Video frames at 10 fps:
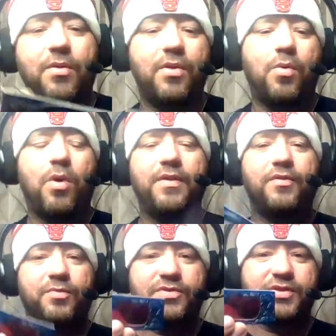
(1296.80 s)
don't know what
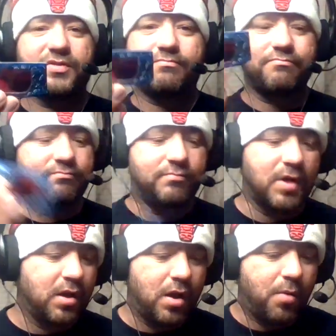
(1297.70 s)
this was just...
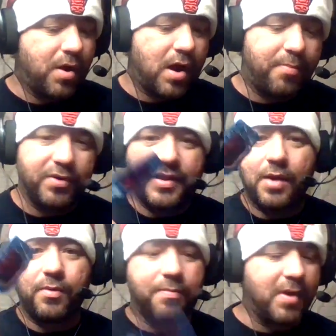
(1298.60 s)
Oh, well, I'll put
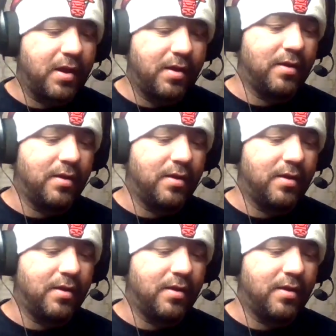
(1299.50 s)
that with my